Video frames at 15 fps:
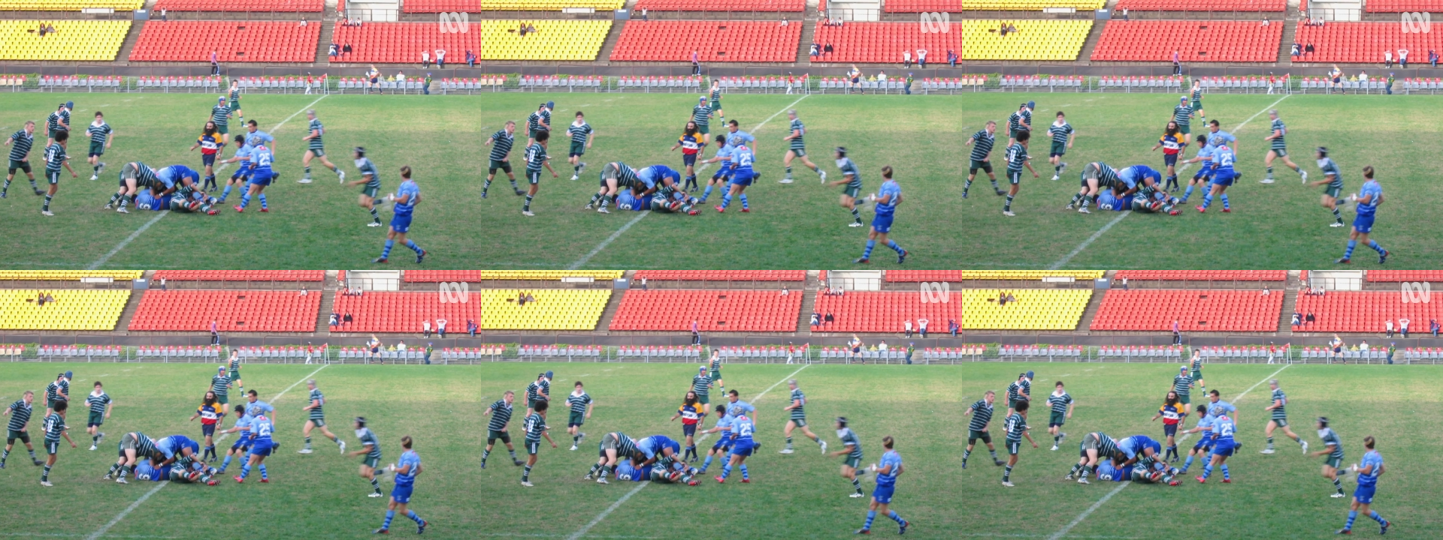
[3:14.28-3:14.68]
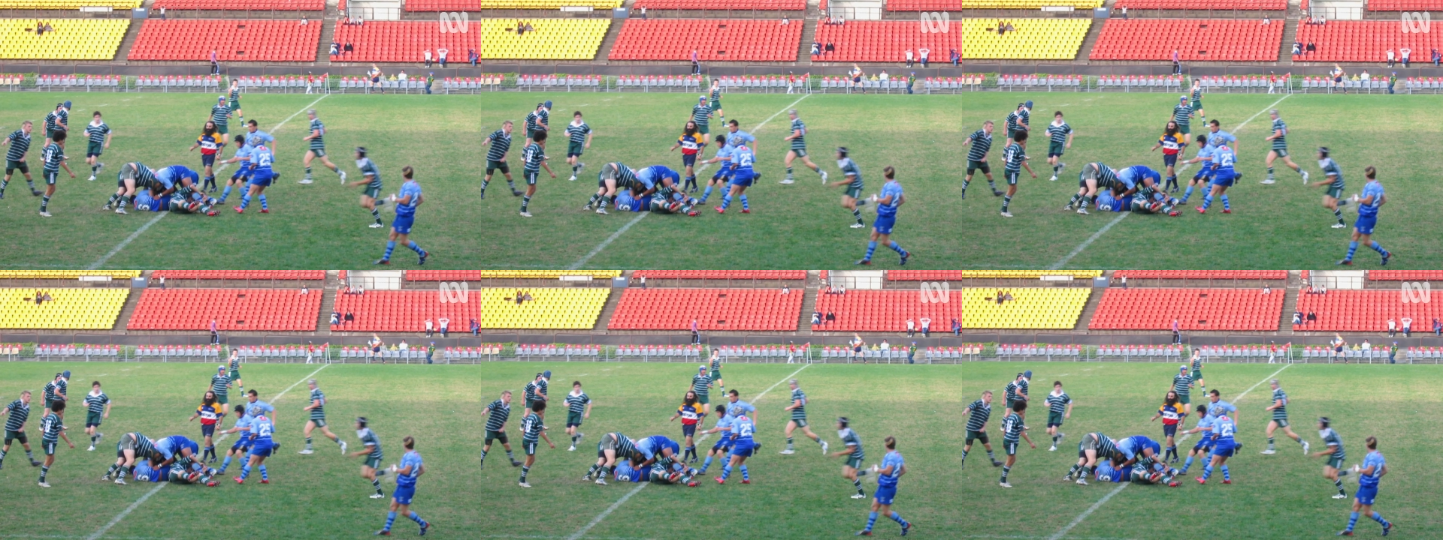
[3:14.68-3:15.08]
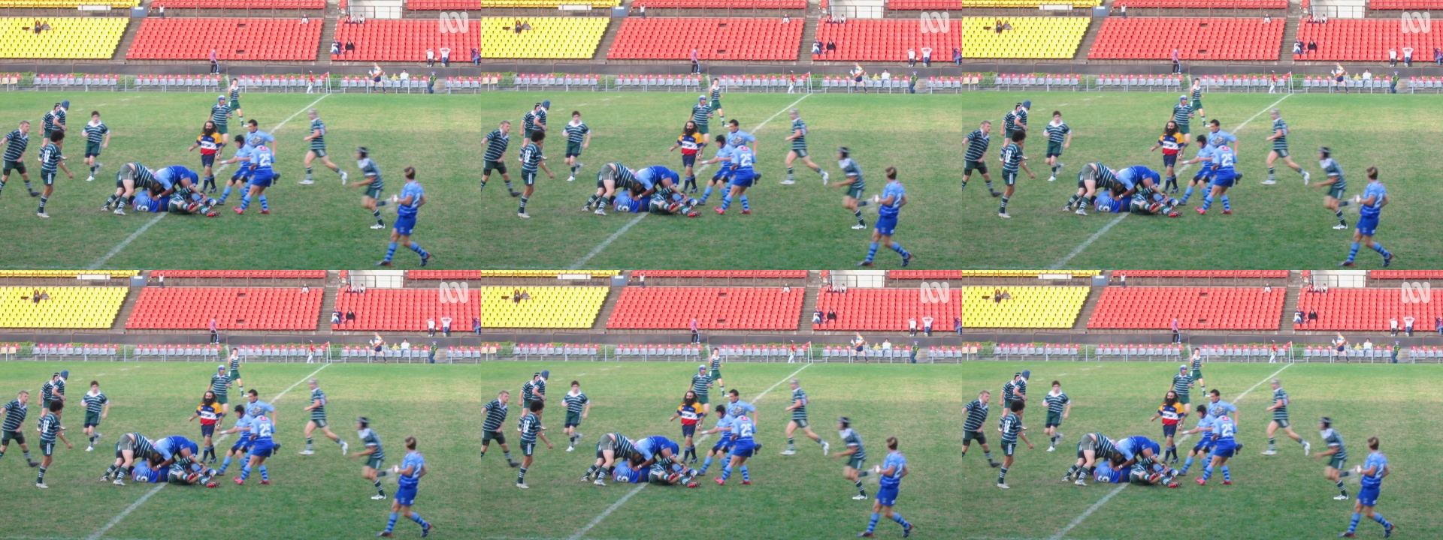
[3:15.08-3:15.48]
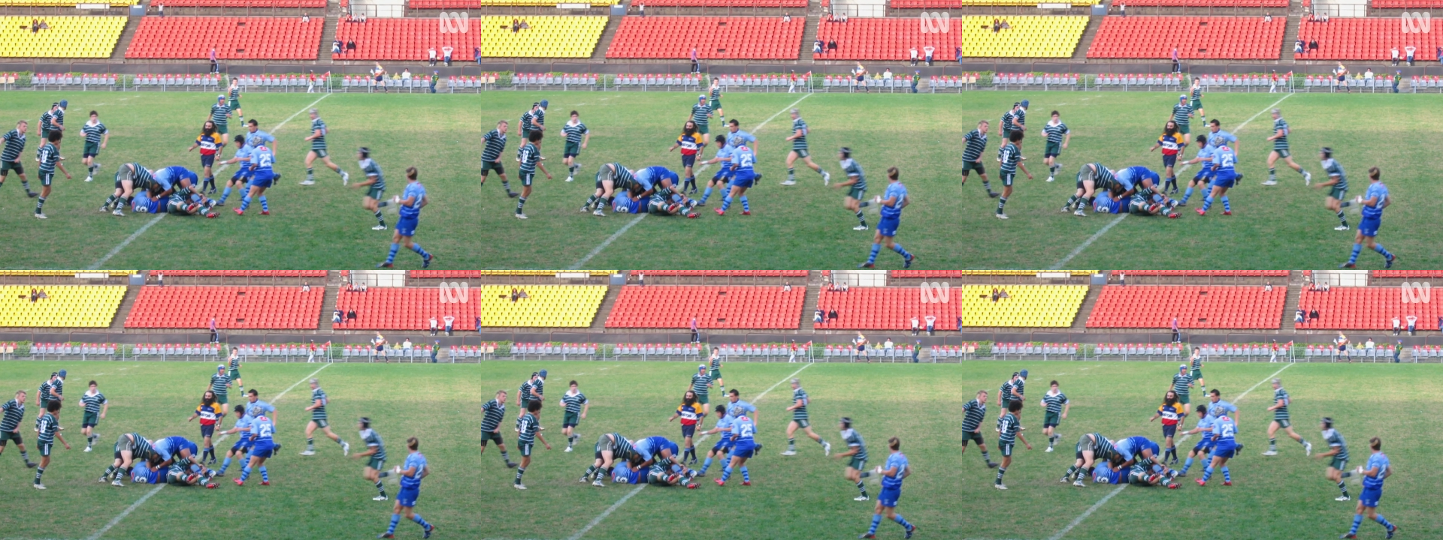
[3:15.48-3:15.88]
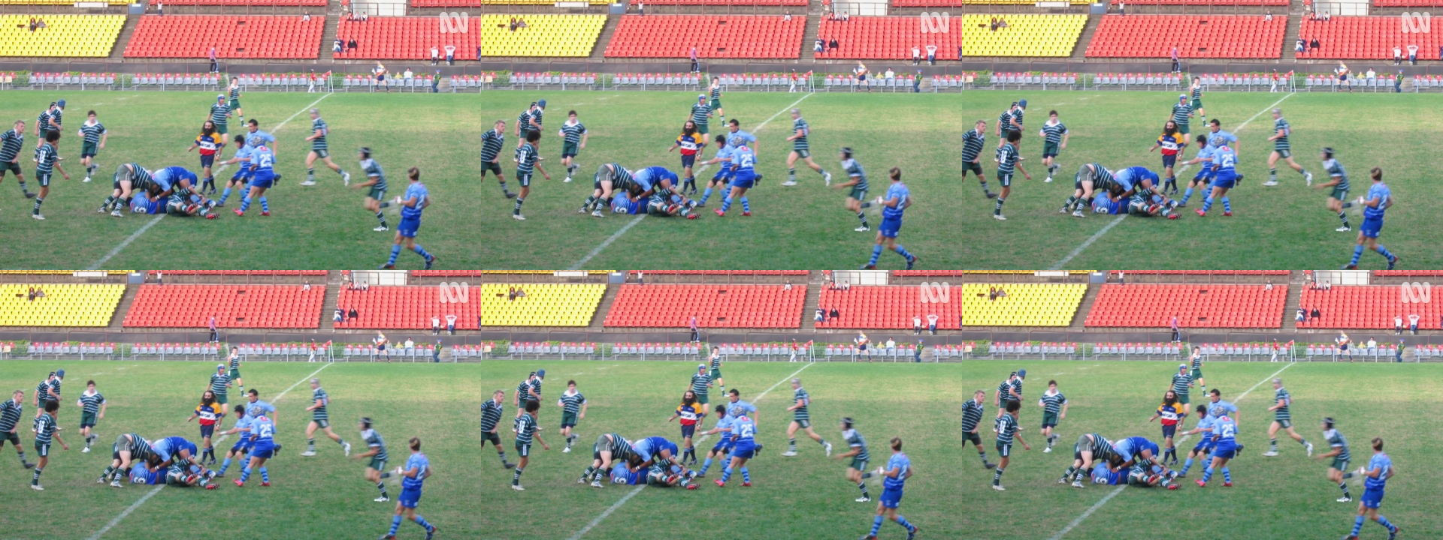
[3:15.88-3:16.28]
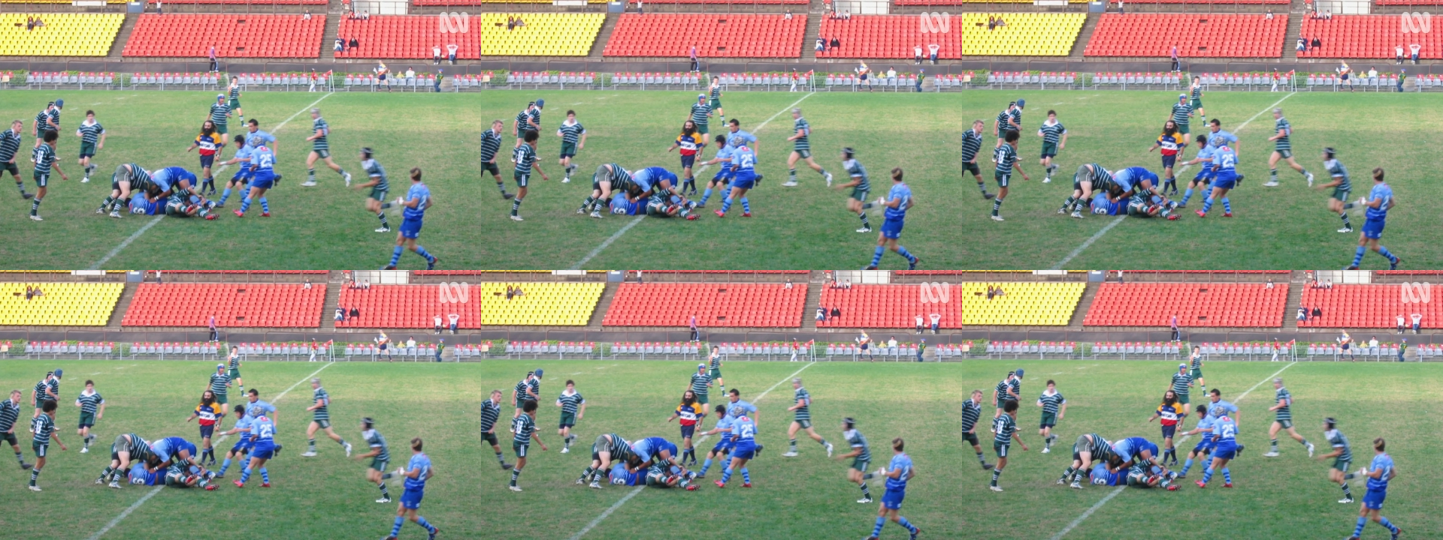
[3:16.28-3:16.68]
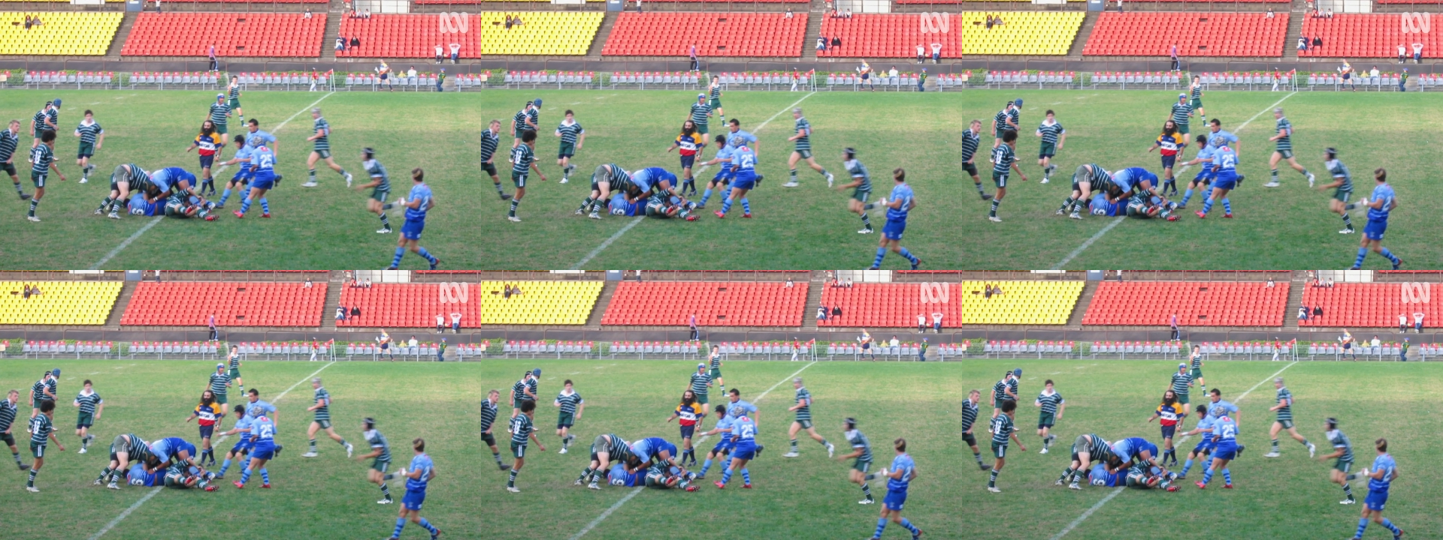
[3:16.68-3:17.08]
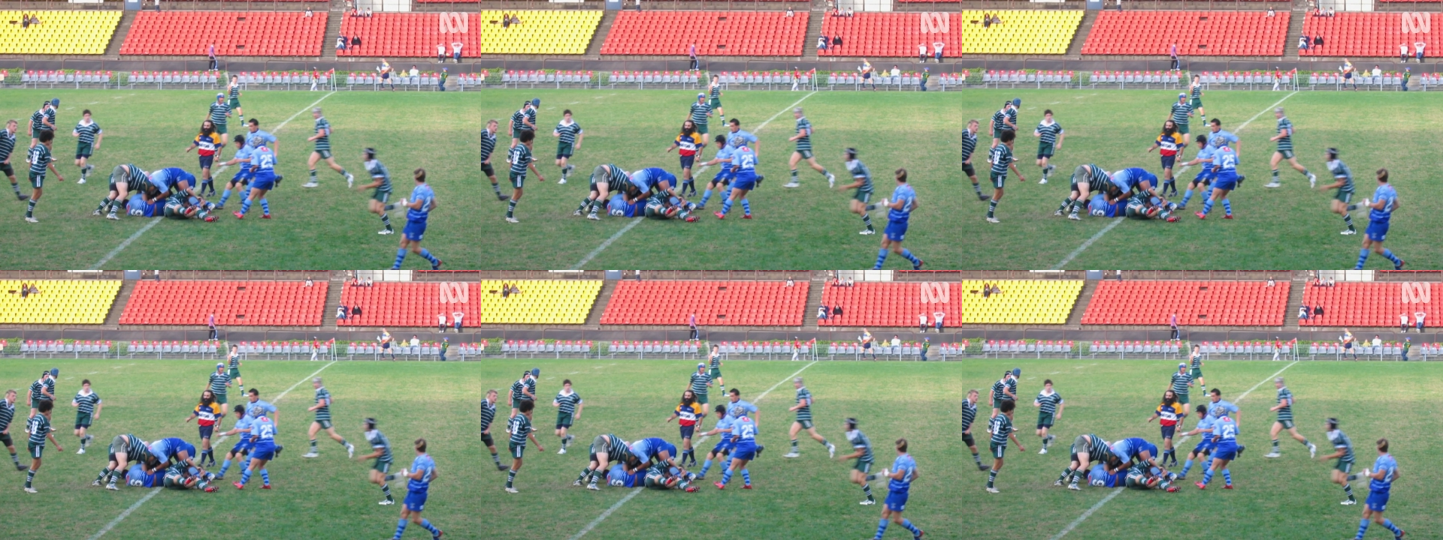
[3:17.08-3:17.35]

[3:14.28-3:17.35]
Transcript: [unreadable: no face in view]